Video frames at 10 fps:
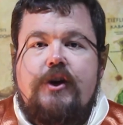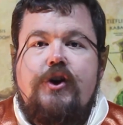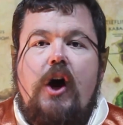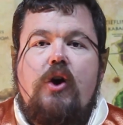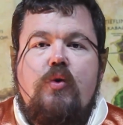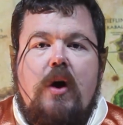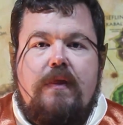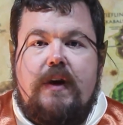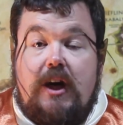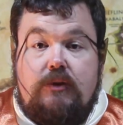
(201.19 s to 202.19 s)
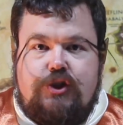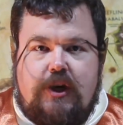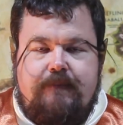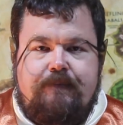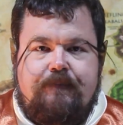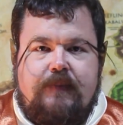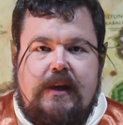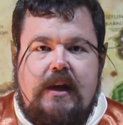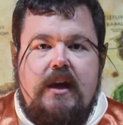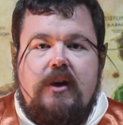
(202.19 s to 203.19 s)
Know the culture.
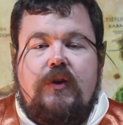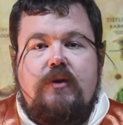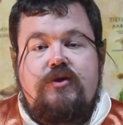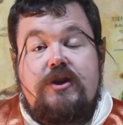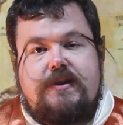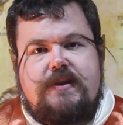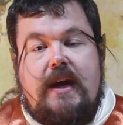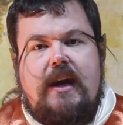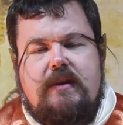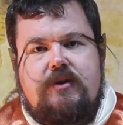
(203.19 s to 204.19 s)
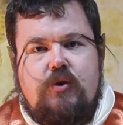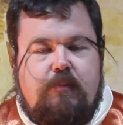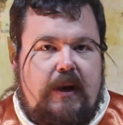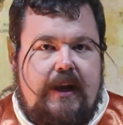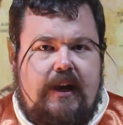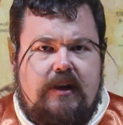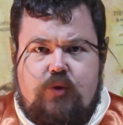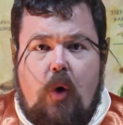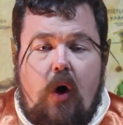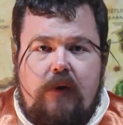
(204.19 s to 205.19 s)
So just saying that you're playing a
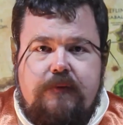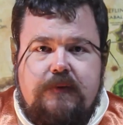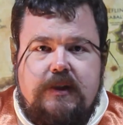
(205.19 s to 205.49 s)
dwarf